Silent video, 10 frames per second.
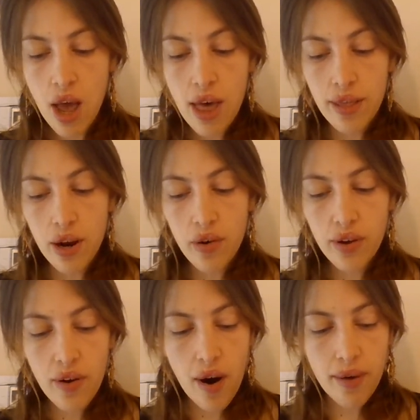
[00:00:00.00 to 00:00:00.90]
The longer
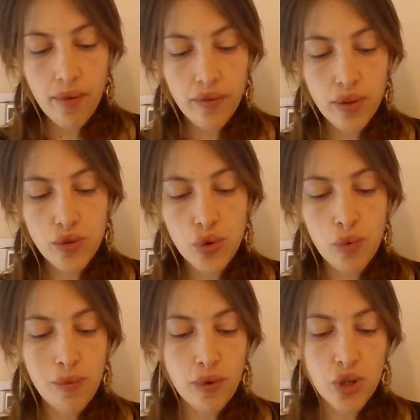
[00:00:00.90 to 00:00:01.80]
arm of the
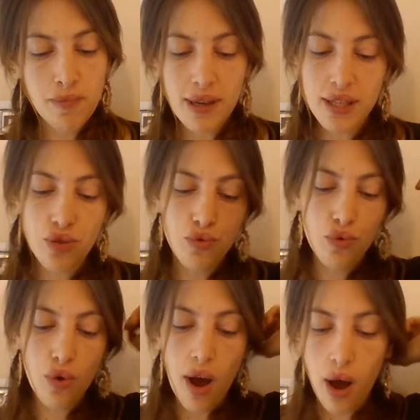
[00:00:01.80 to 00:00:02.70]
tube which passes
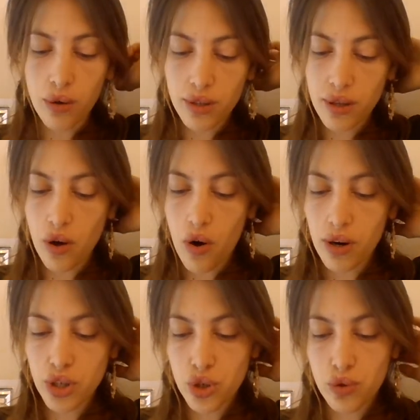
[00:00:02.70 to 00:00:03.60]
throughout the
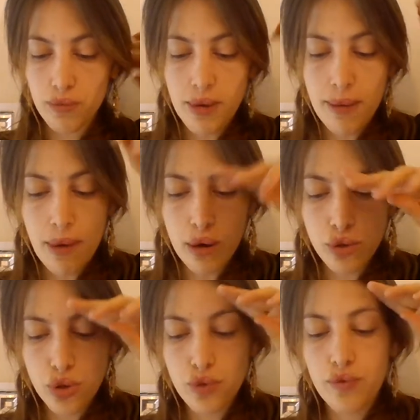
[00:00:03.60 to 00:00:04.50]
cork should be
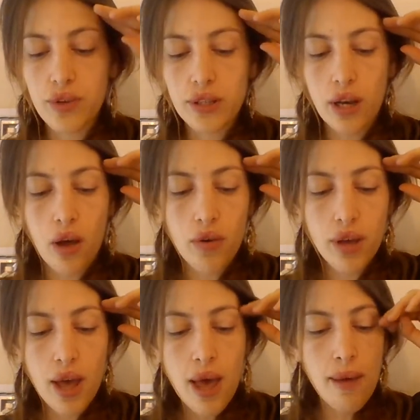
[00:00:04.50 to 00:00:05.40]
about 2 feet
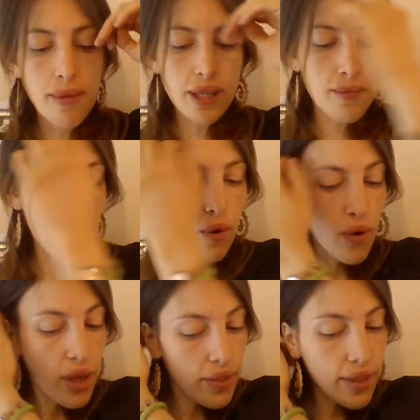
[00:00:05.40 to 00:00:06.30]
long. Place below
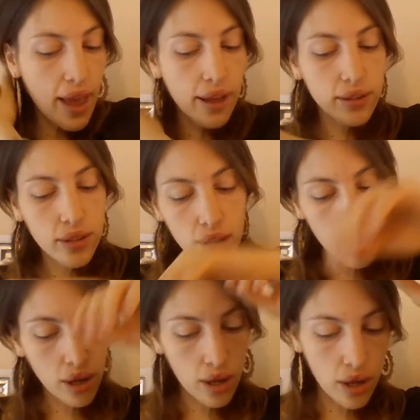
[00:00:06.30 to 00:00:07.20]
the end
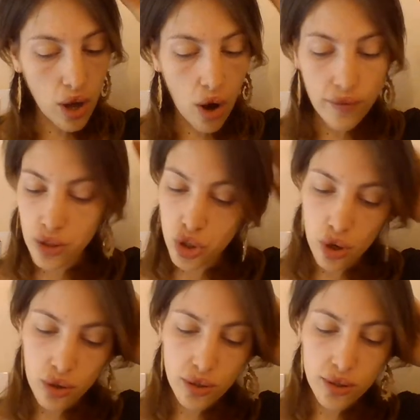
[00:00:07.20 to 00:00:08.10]
of the
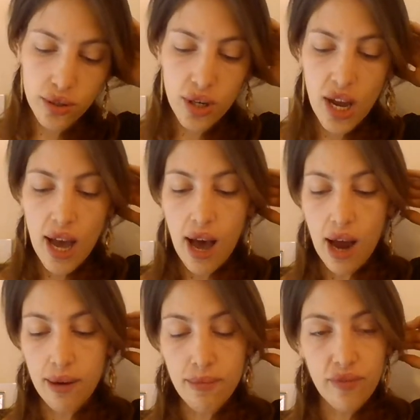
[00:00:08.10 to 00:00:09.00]
shorter
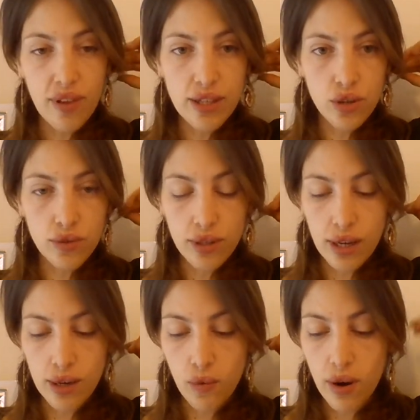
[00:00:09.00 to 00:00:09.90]
arm flask
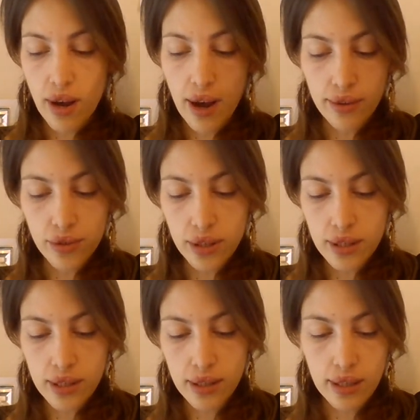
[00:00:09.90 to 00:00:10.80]
containing 100
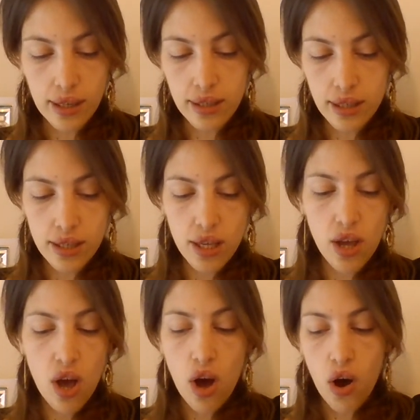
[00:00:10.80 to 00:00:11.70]
centiliters
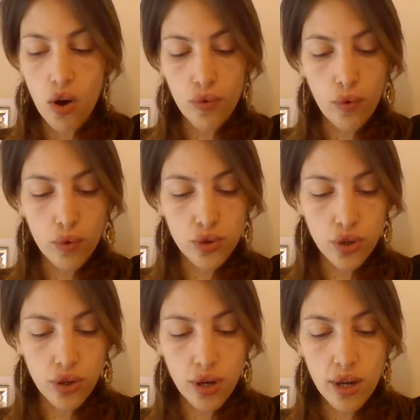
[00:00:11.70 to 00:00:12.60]
of
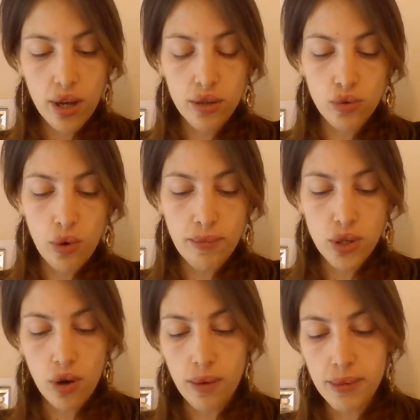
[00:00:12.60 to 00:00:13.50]
water to
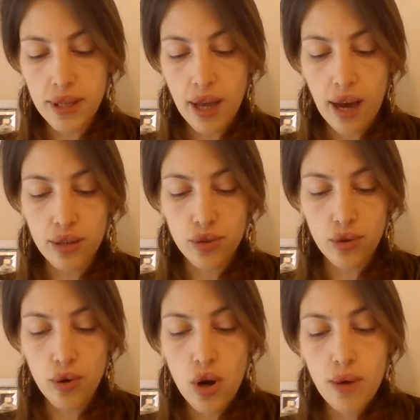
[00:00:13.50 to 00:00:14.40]
absorb the
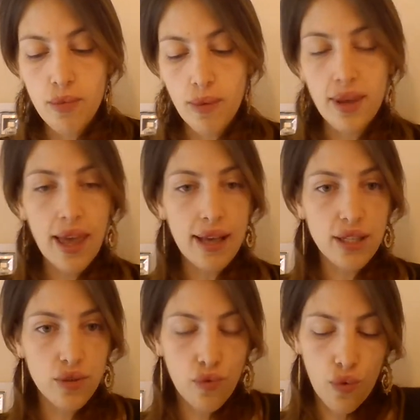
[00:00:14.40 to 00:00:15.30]
hydrobromic
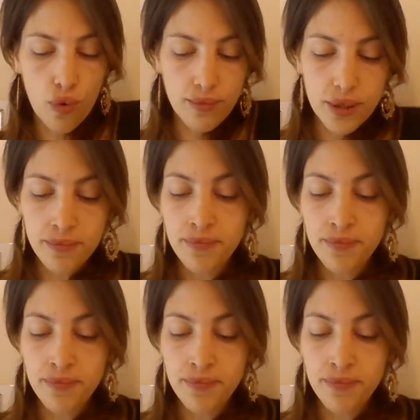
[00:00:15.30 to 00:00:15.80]
acid formed